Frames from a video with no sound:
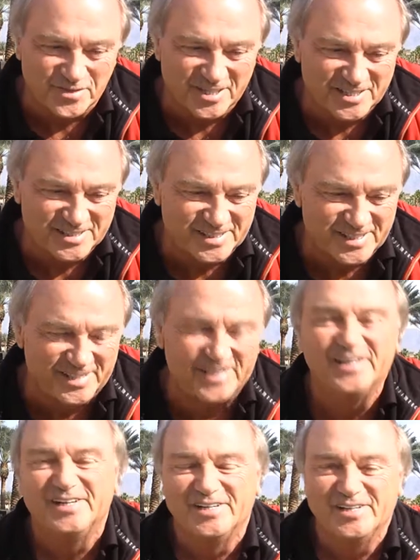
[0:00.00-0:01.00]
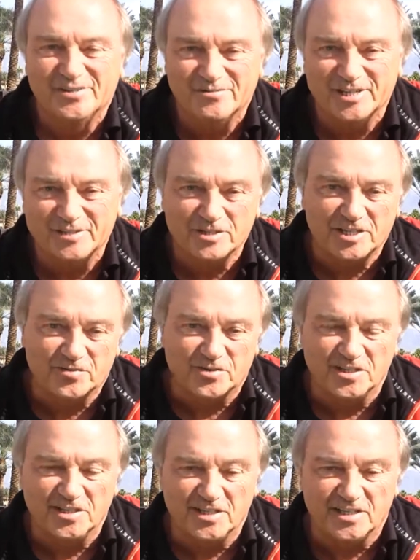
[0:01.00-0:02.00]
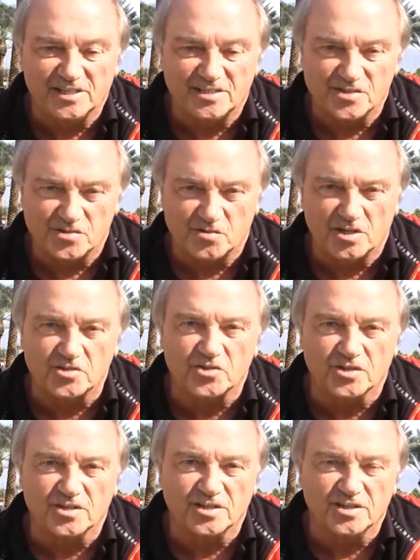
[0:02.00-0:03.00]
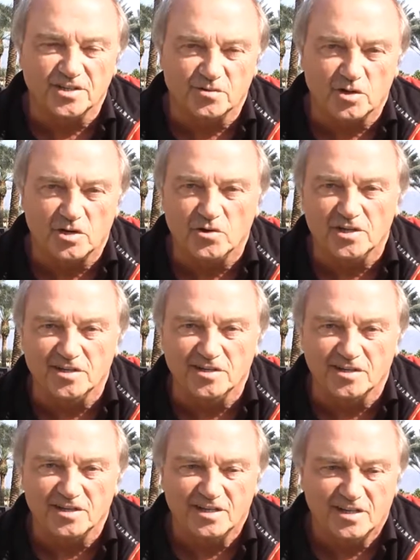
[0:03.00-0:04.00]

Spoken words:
but we have the construction, the grow-in